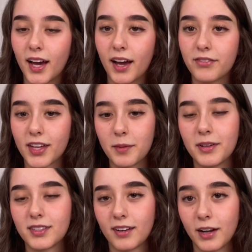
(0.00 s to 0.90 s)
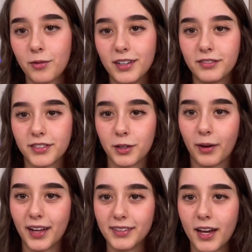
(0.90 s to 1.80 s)
I've thought about starting one for a
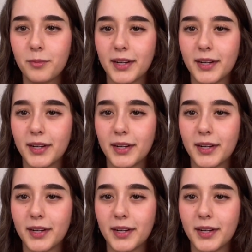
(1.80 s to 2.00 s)
while now,